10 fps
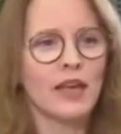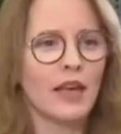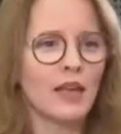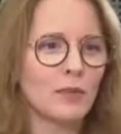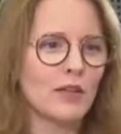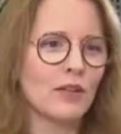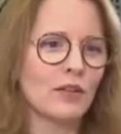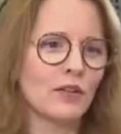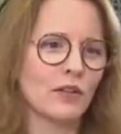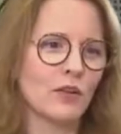And Peter,
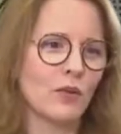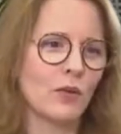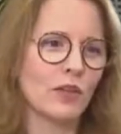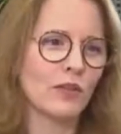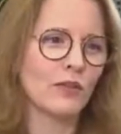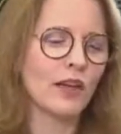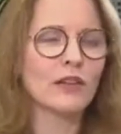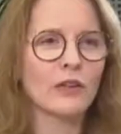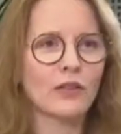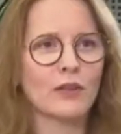you're working very
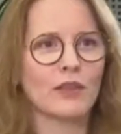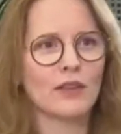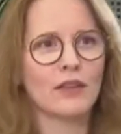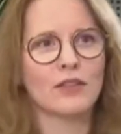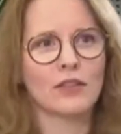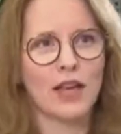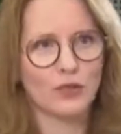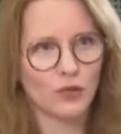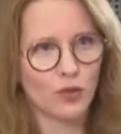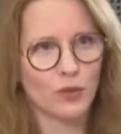closely with the
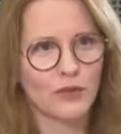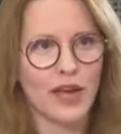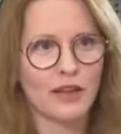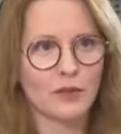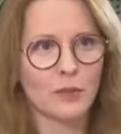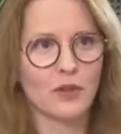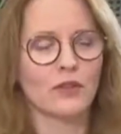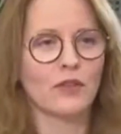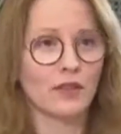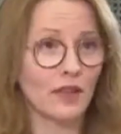international group of
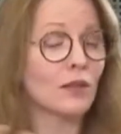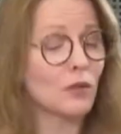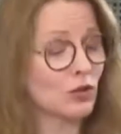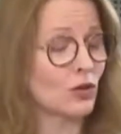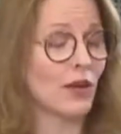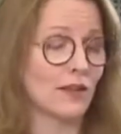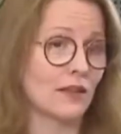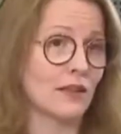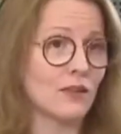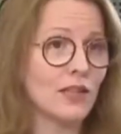experts that WHO has
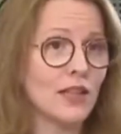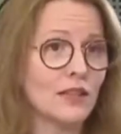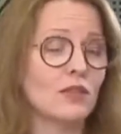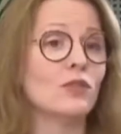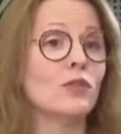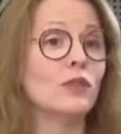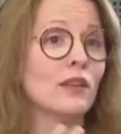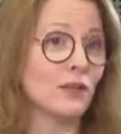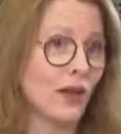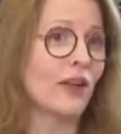convened to do
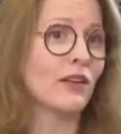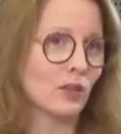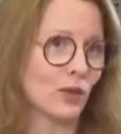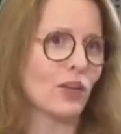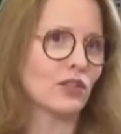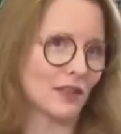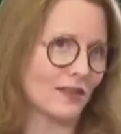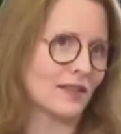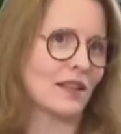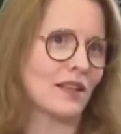this virus origin
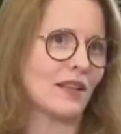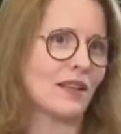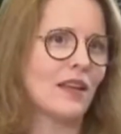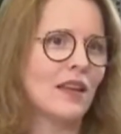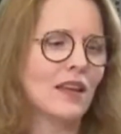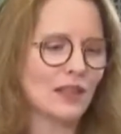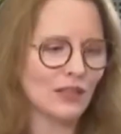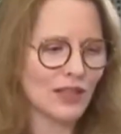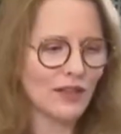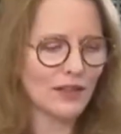studies. Can
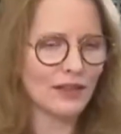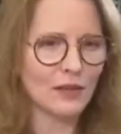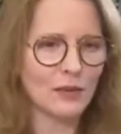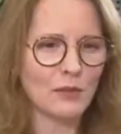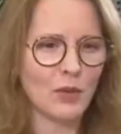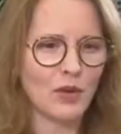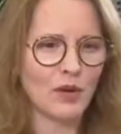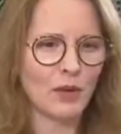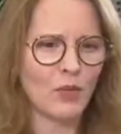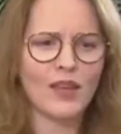you tell us a little bit more
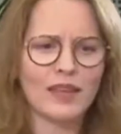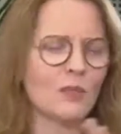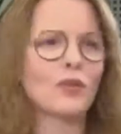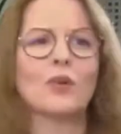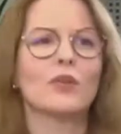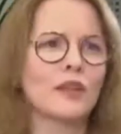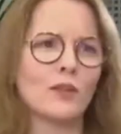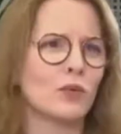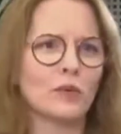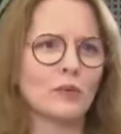about what that
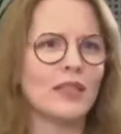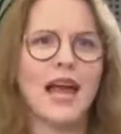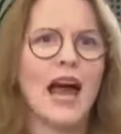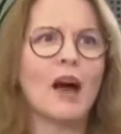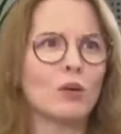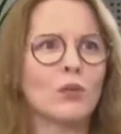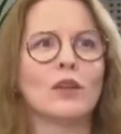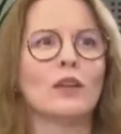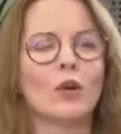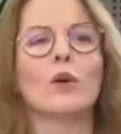process will be? How will
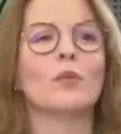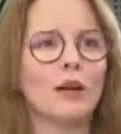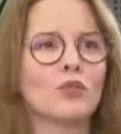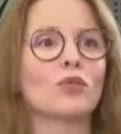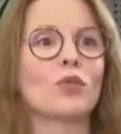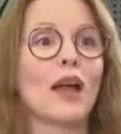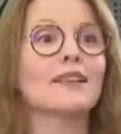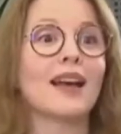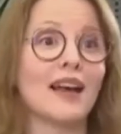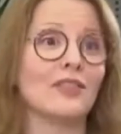we go about
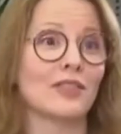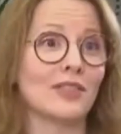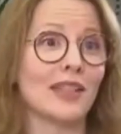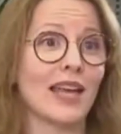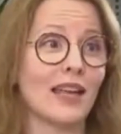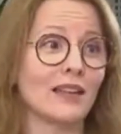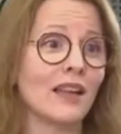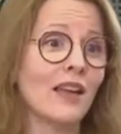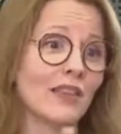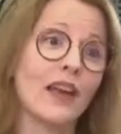trying to understand
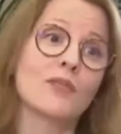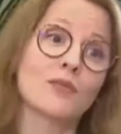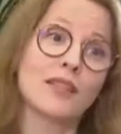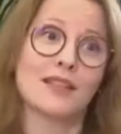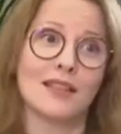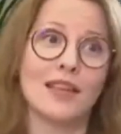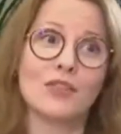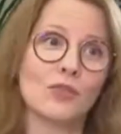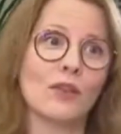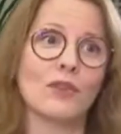that recent
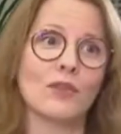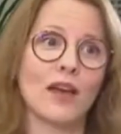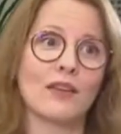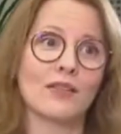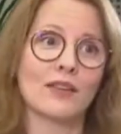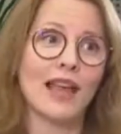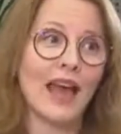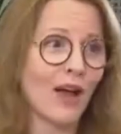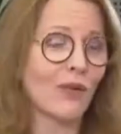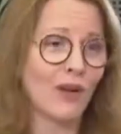history of the virus and
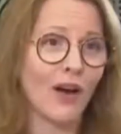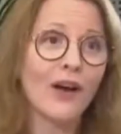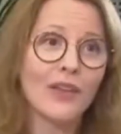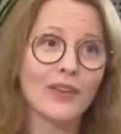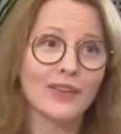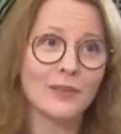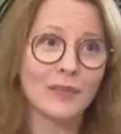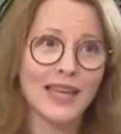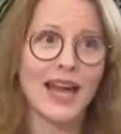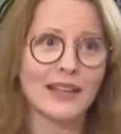how all this
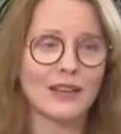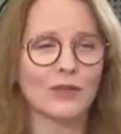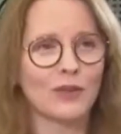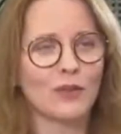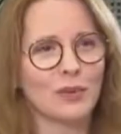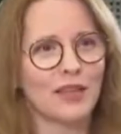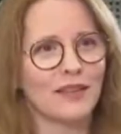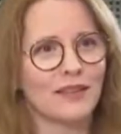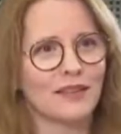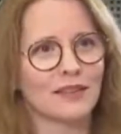began in the first
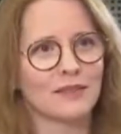place?